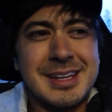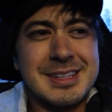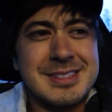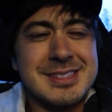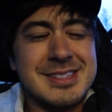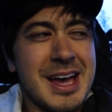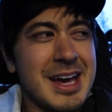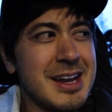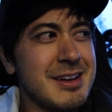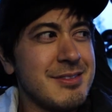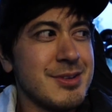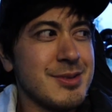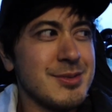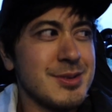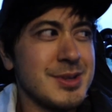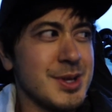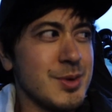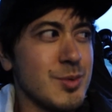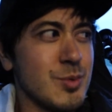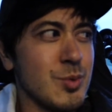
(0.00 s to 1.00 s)
it's not even
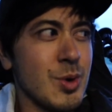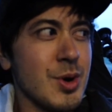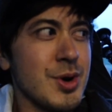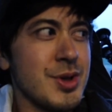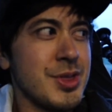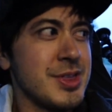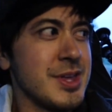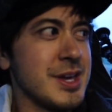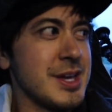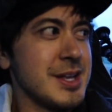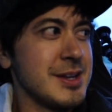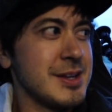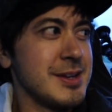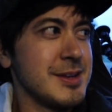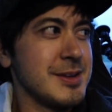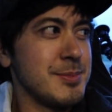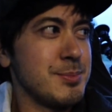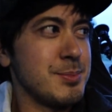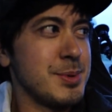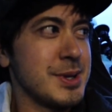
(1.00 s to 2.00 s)
really worth it,
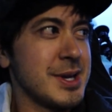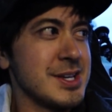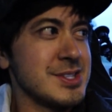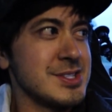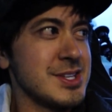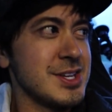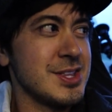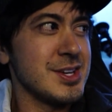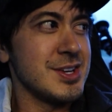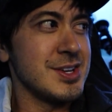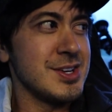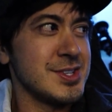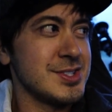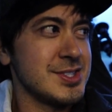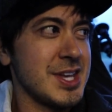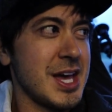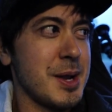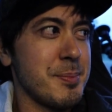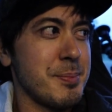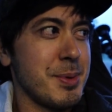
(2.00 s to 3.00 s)
because either you
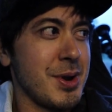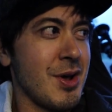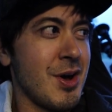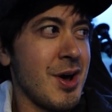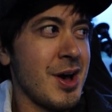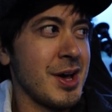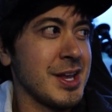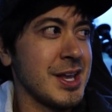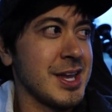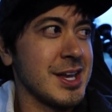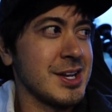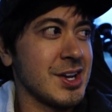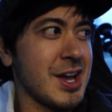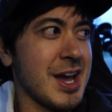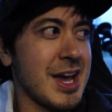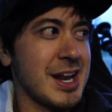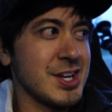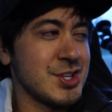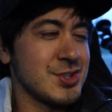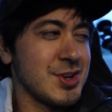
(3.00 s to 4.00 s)
set up an awning and
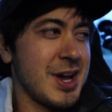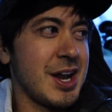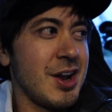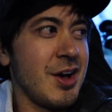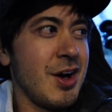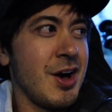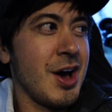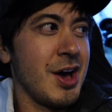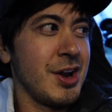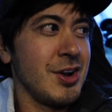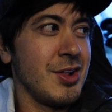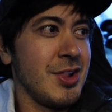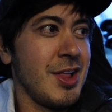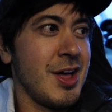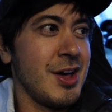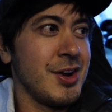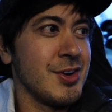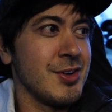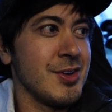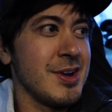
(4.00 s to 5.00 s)
kind of try to huddle
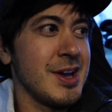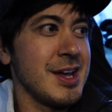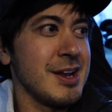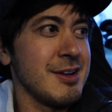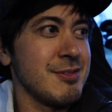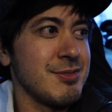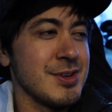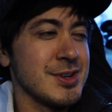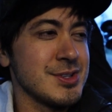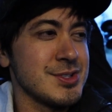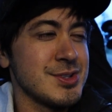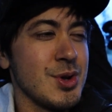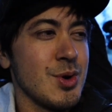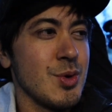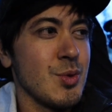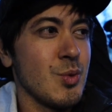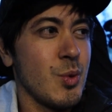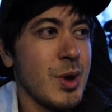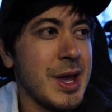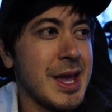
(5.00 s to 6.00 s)
under it. If there's
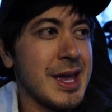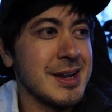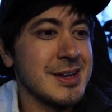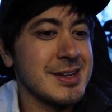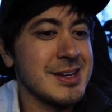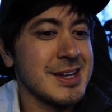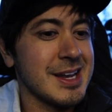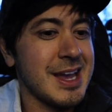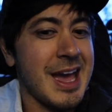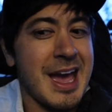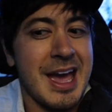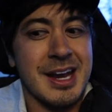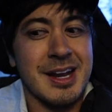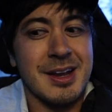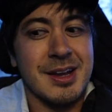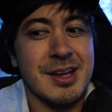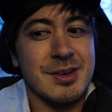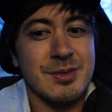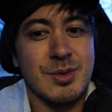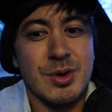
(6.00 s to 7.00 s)
no wind, it
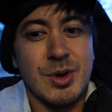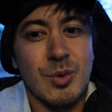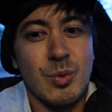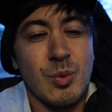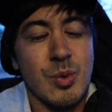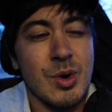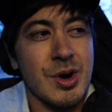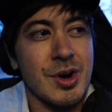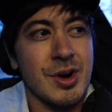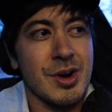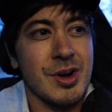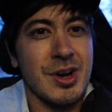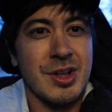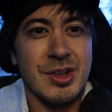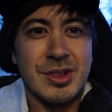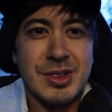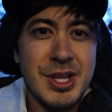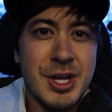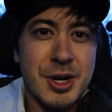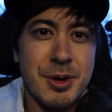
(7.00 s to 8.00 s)
kind of could work
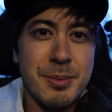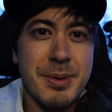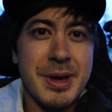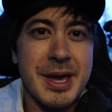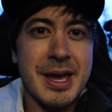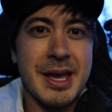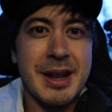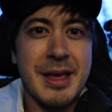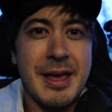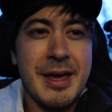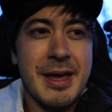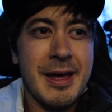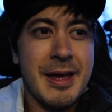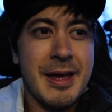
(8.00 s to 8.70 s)
a little bit,